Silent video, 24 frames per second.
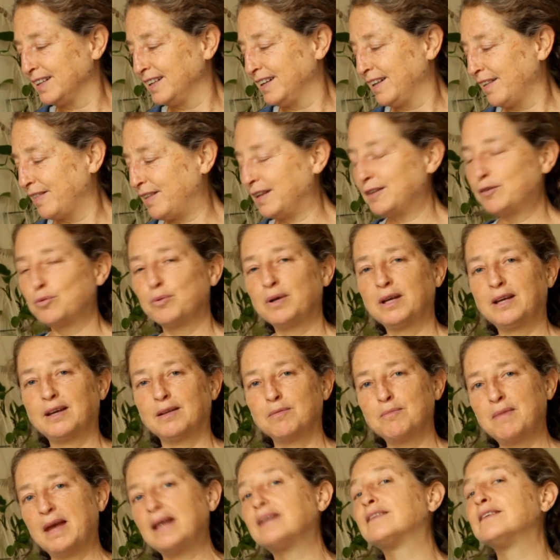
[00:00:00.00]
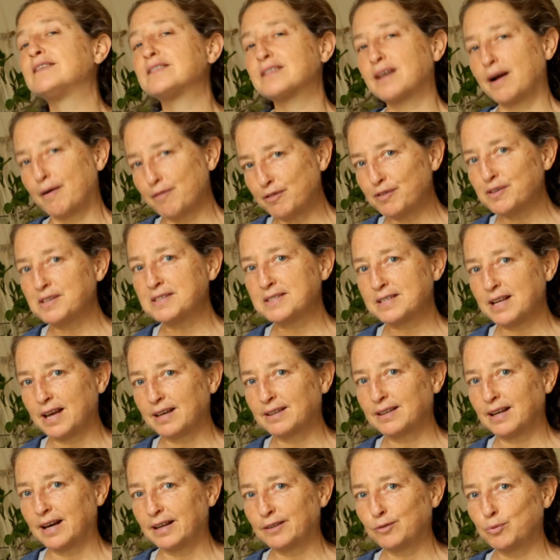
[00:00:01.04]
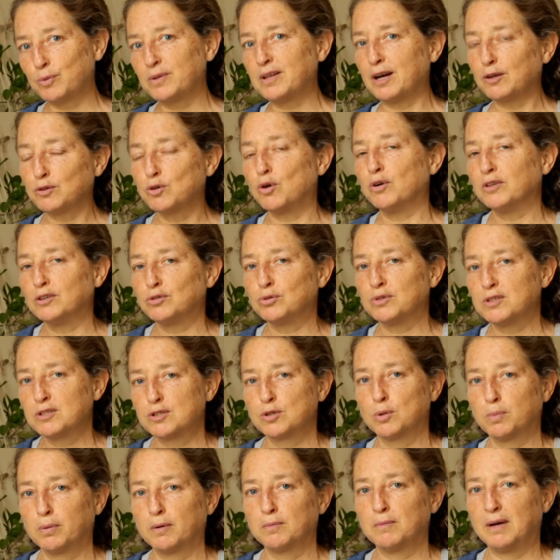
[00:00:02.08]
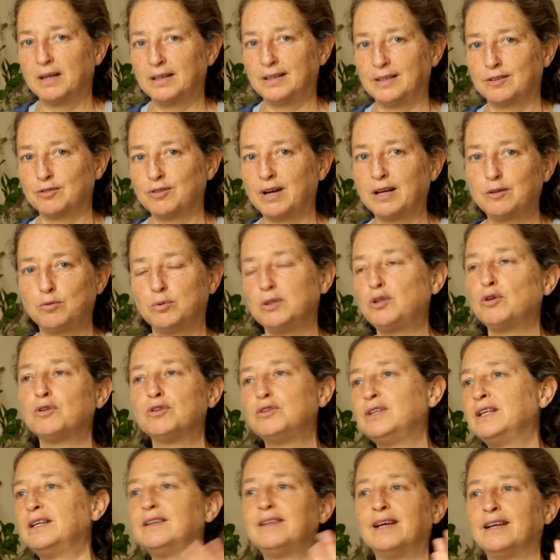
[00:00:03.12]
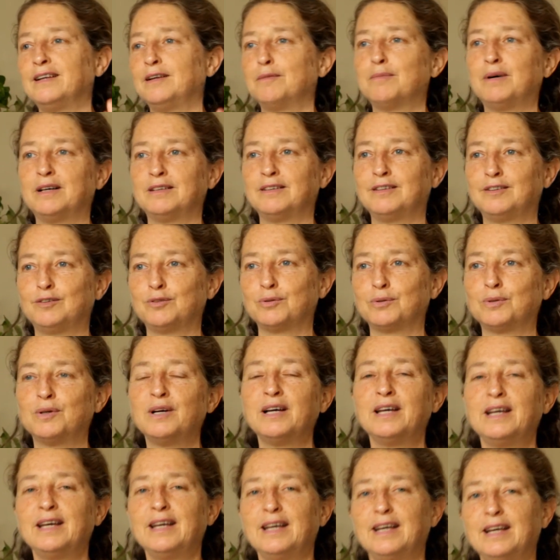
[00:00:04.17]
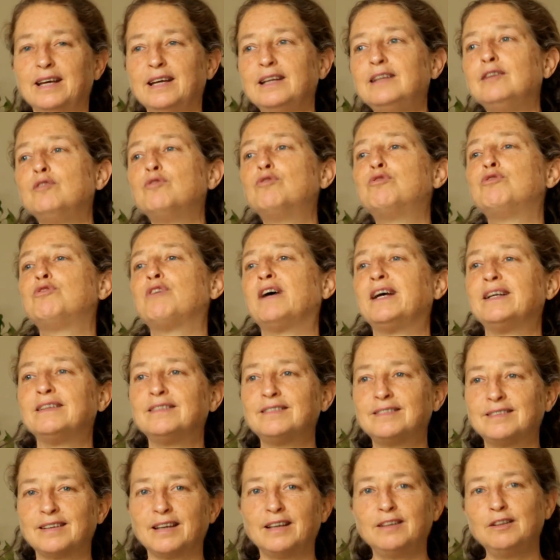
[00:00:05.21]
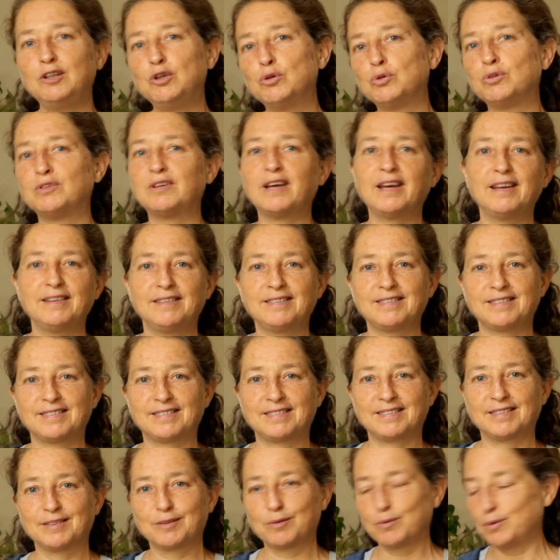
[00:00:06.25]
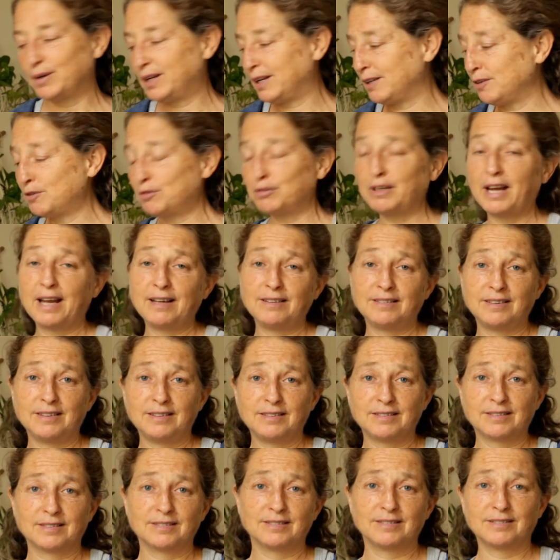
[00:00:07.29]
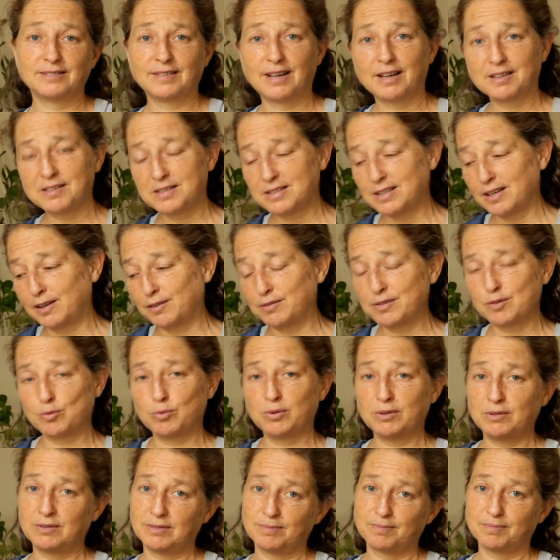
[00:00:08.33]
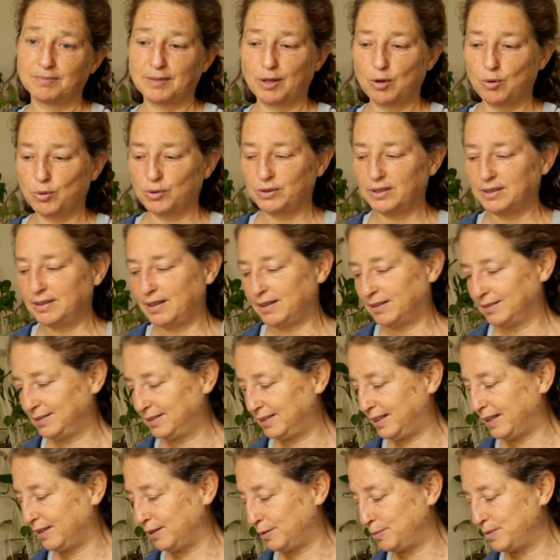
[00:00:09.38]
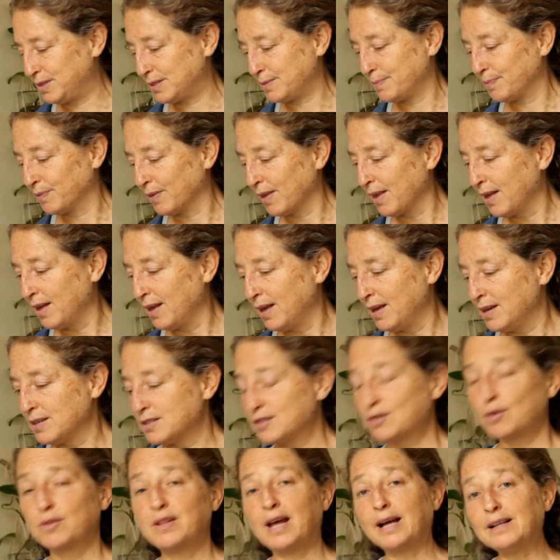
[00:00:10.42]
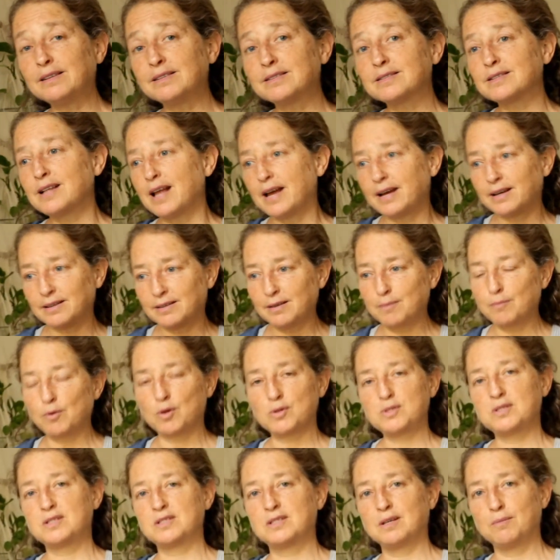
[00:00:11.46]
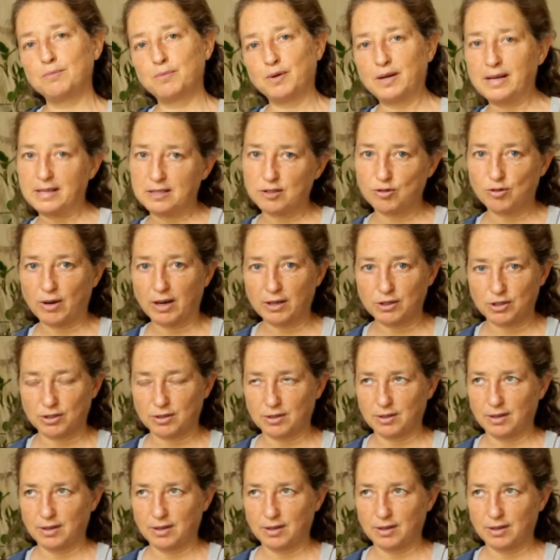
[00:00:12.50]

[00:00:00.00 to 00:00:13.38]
that we can make discoveries like that without going to the supermarket, right? We don't need anybody to invent a new taste. We can create it ourselves with good and healthy herbs. So that's like the most simple extract